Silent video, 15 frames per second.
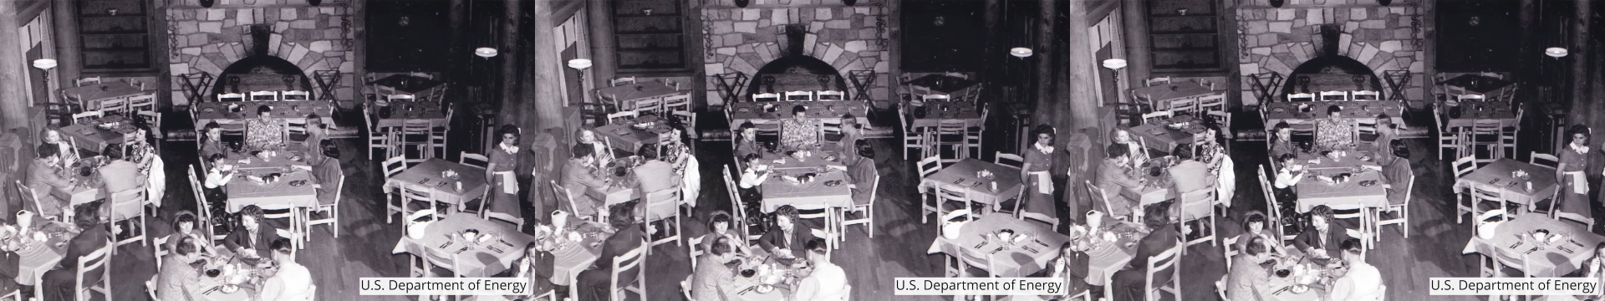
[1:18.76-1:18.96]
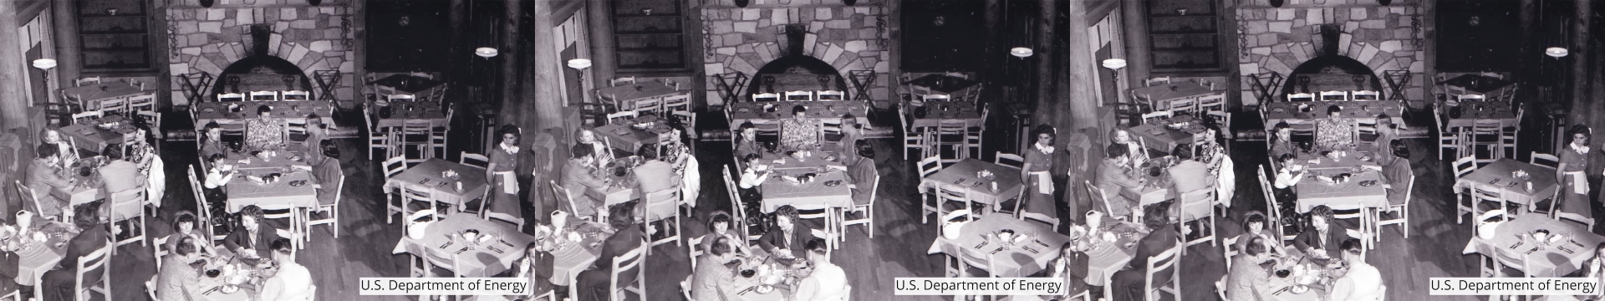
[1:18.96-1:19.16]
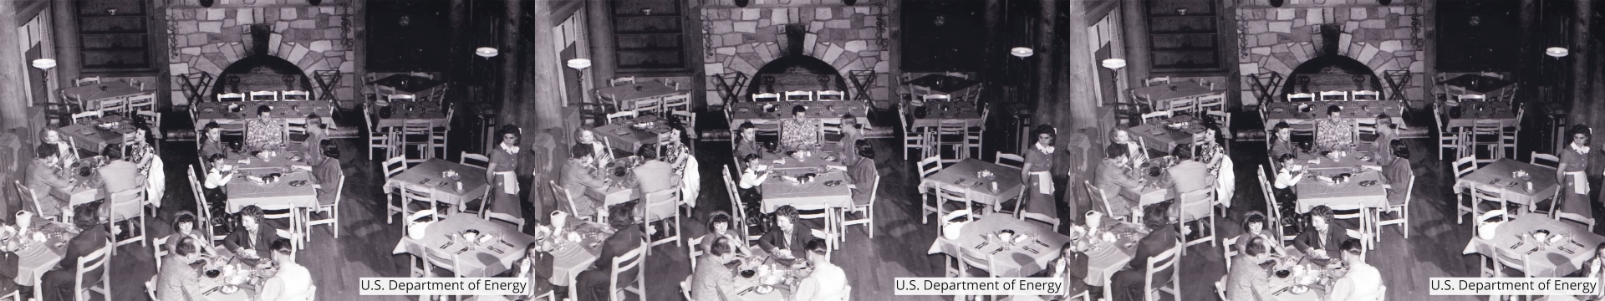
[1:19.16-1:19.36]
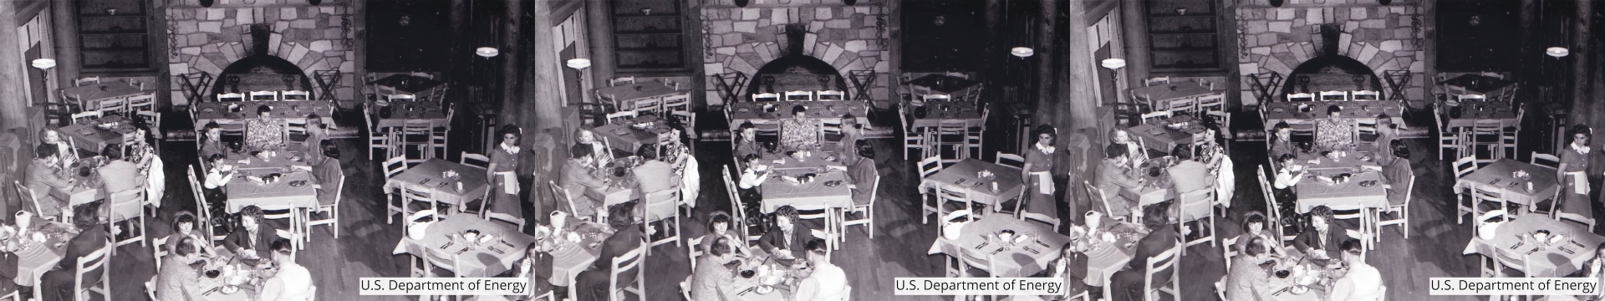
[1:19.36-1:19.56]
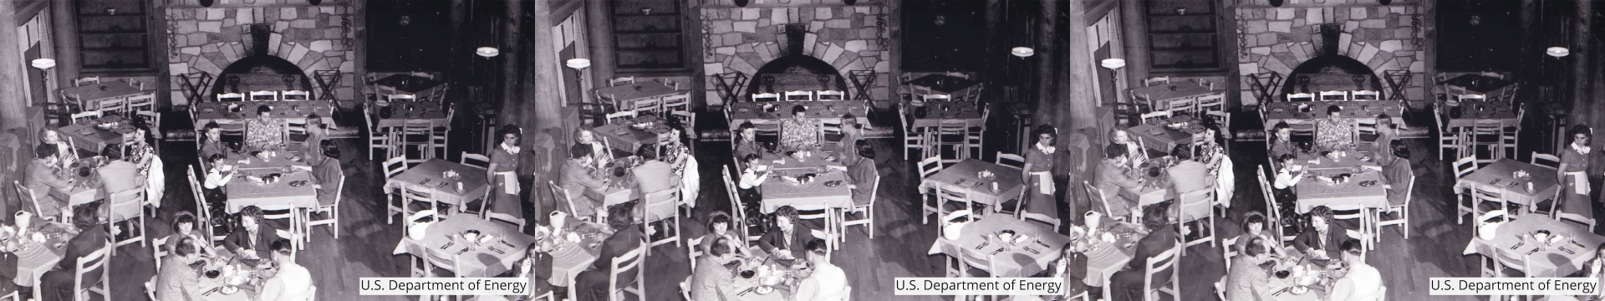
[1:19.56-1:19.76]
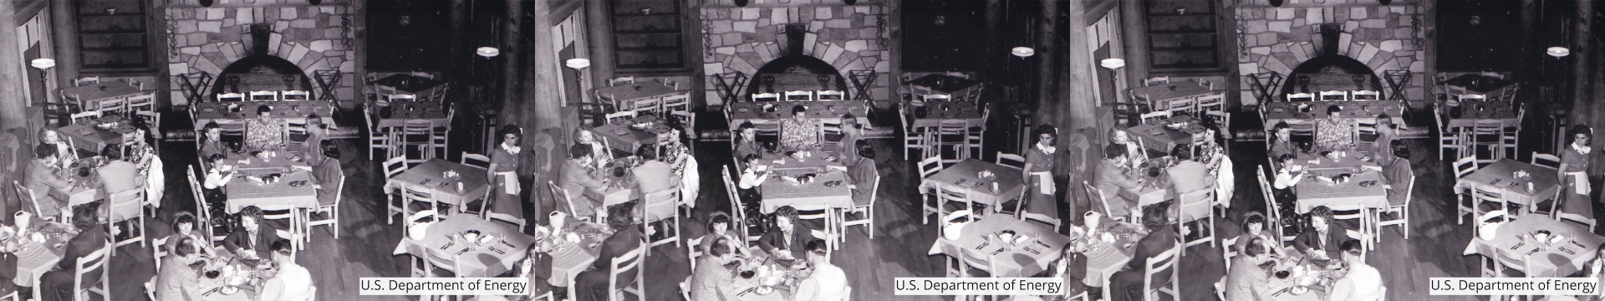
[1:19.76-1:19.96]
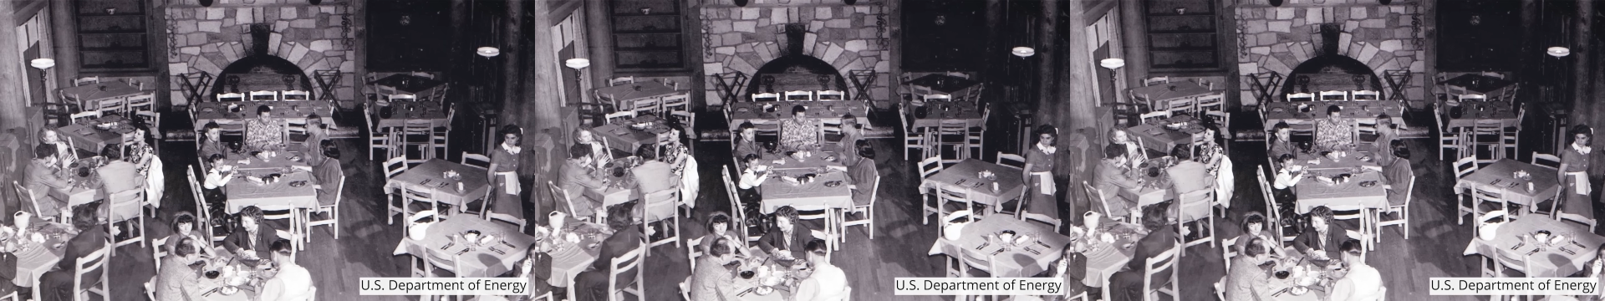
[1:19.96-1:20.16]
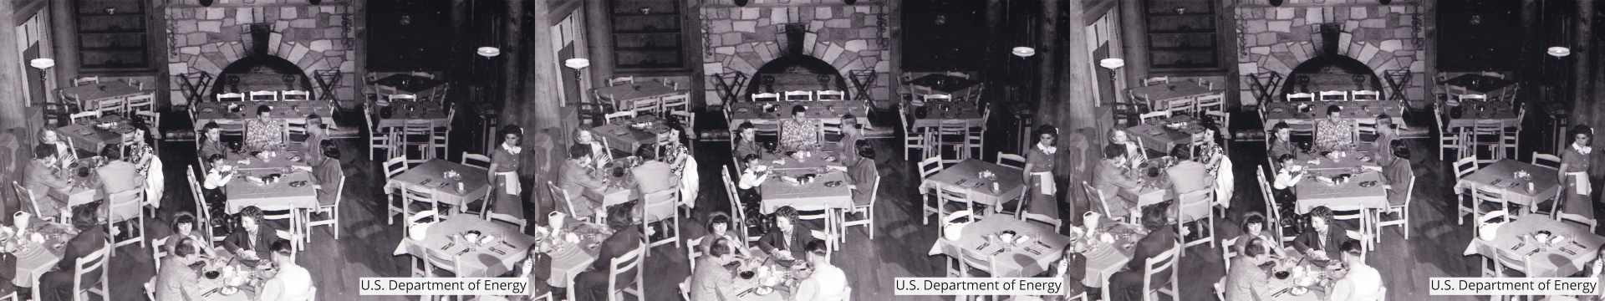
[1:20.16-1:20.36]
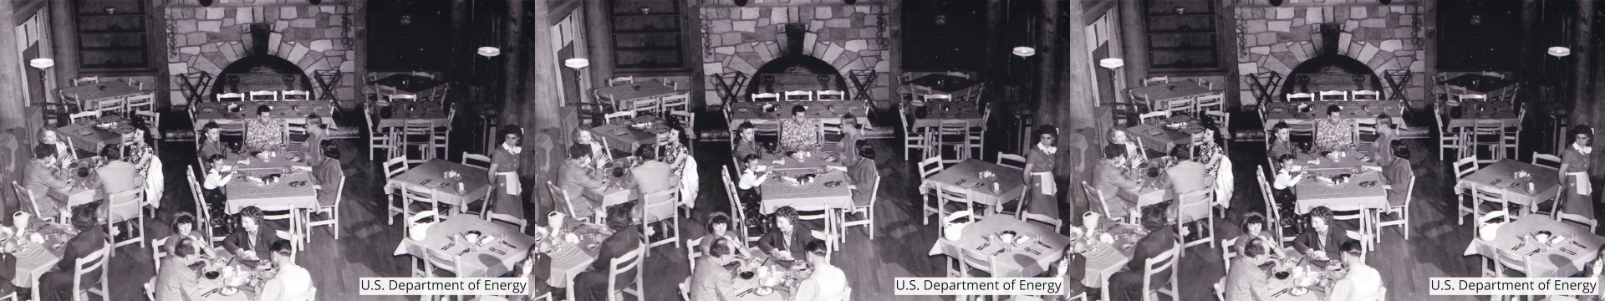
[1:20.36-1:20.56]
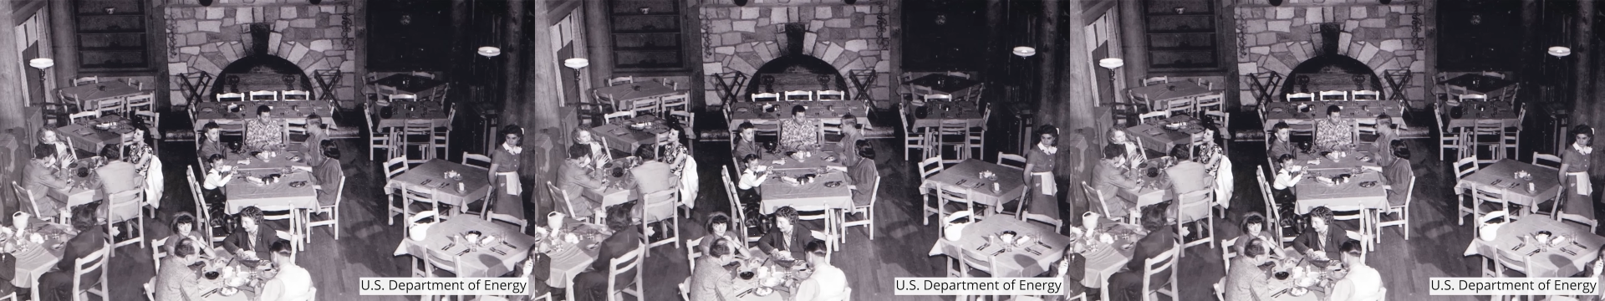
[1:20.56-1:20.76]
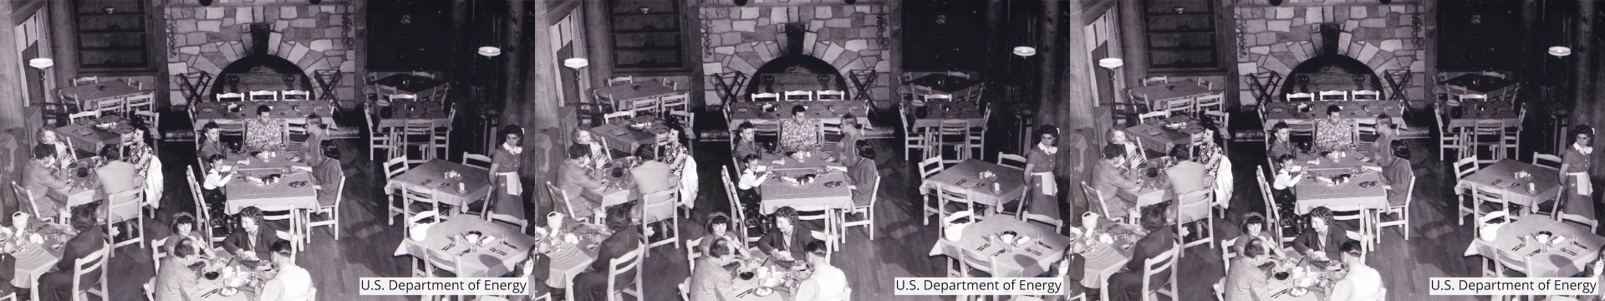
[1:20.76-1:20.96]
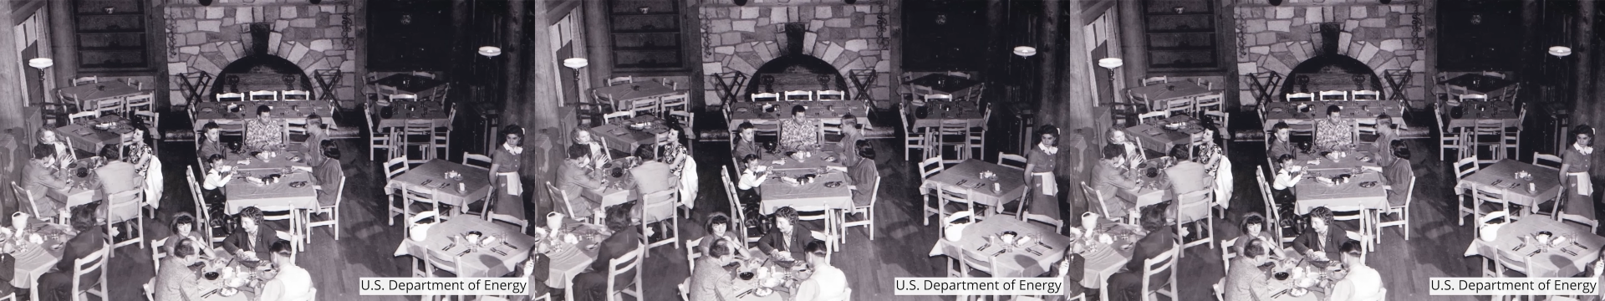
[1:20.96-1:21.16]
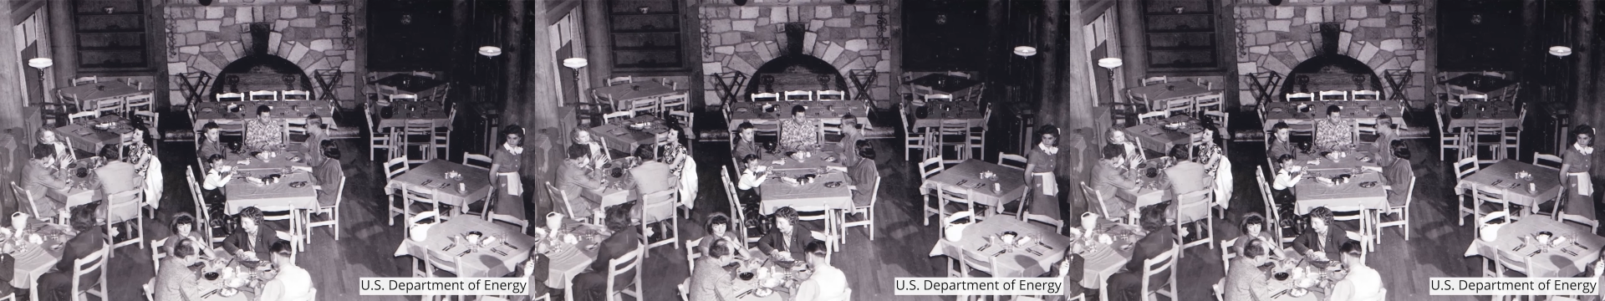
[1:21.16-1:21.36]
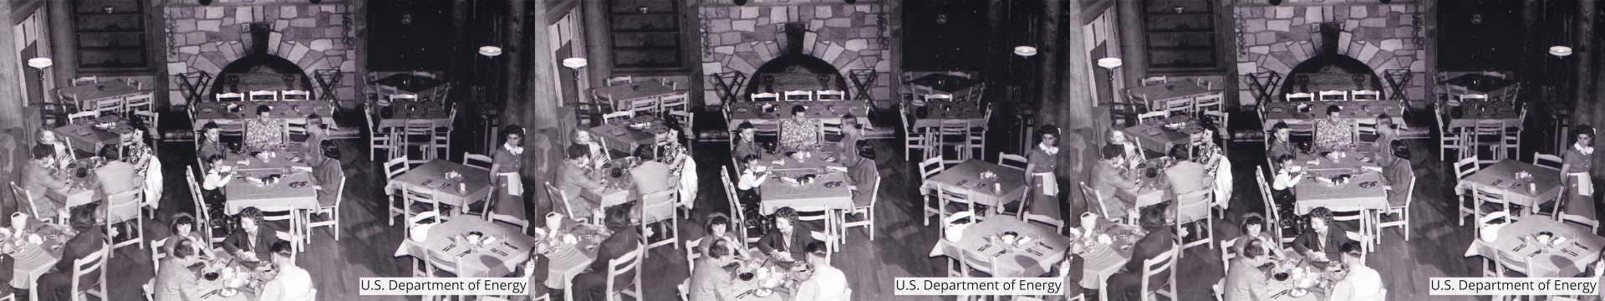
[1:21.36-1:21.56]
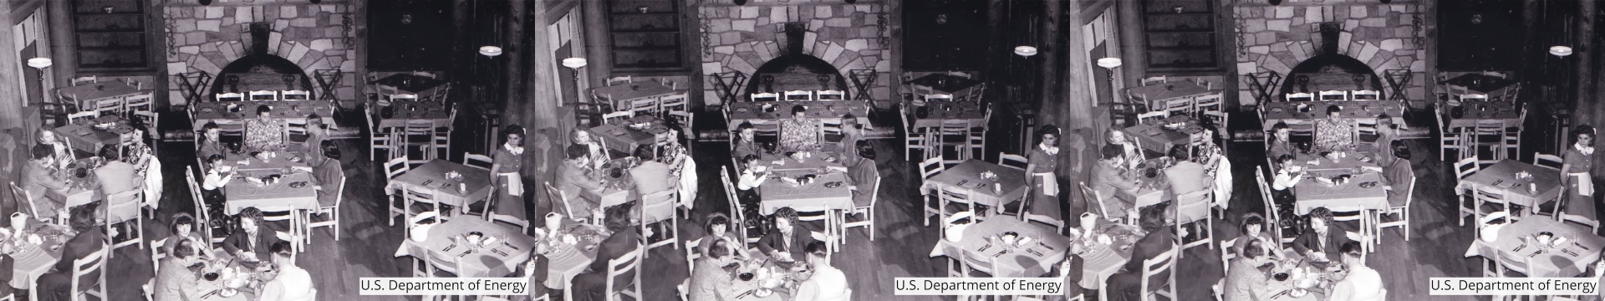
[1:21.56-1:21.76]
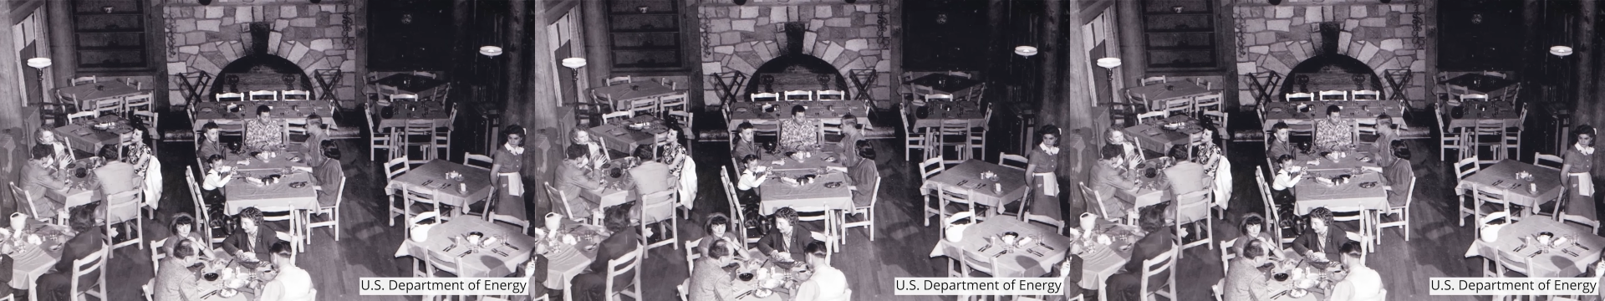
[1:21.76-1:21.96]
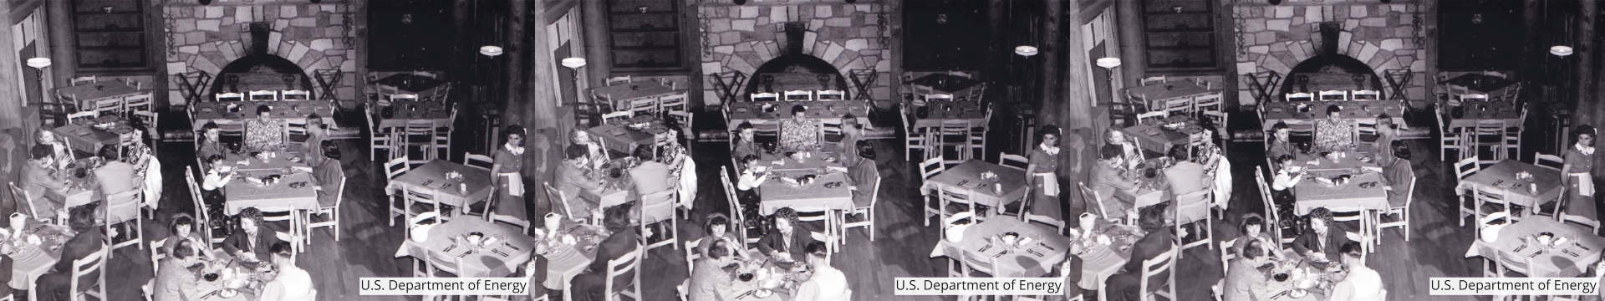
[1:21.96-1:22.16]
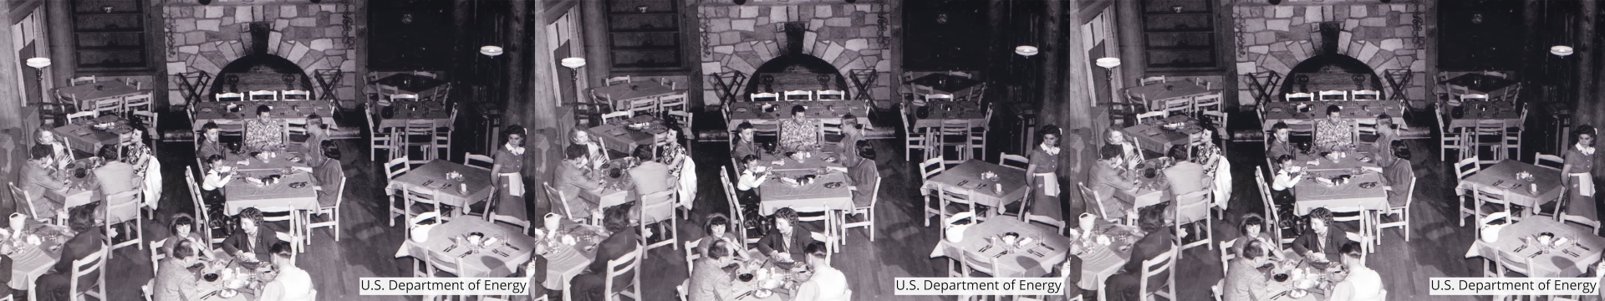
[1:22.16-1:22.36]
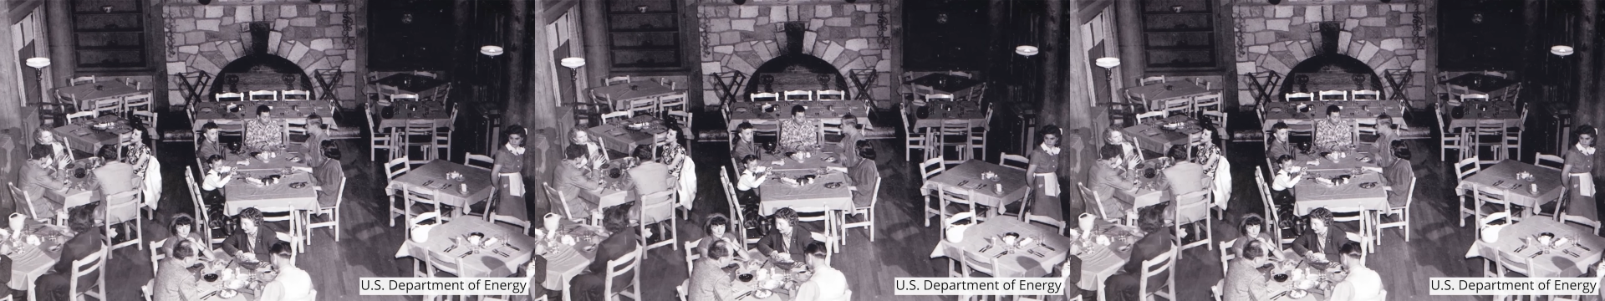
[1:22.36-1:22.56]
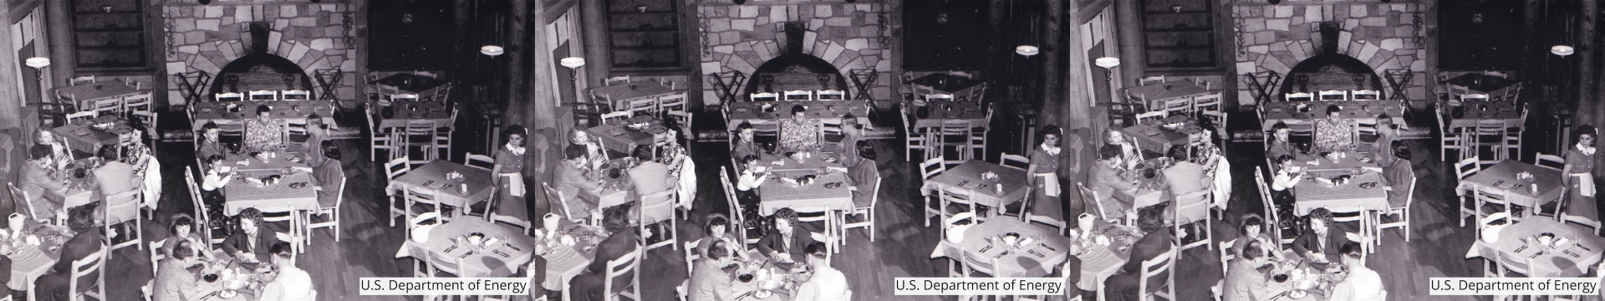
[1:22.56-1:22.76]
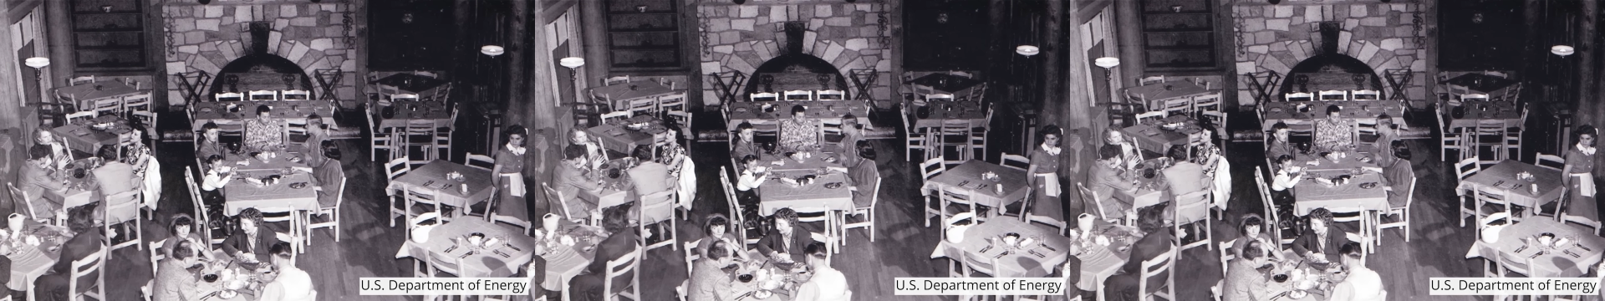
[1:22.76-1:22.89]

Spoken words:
Nobody's mouth can be seen.